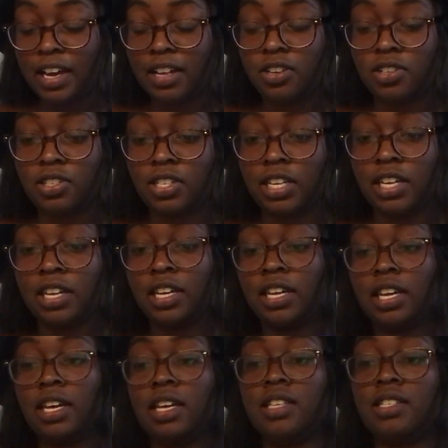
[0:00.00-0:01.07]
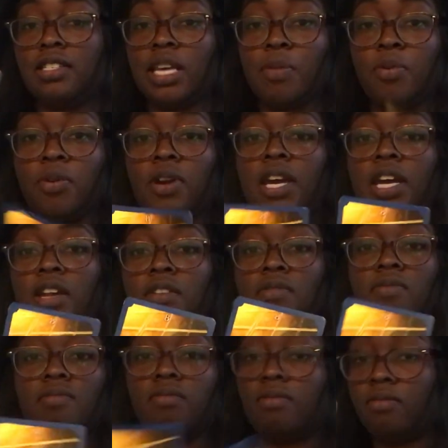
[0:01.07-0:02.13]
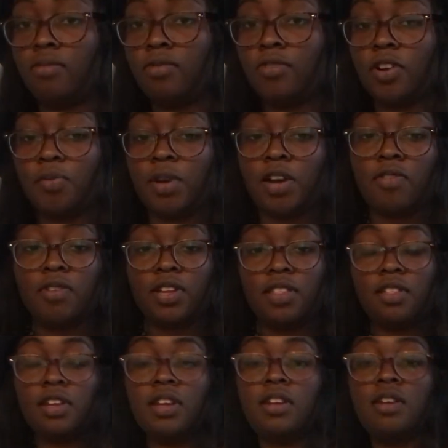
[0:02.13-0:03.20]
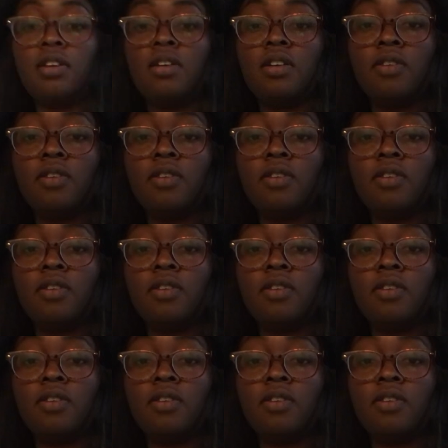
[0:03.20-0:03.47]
of separate from everything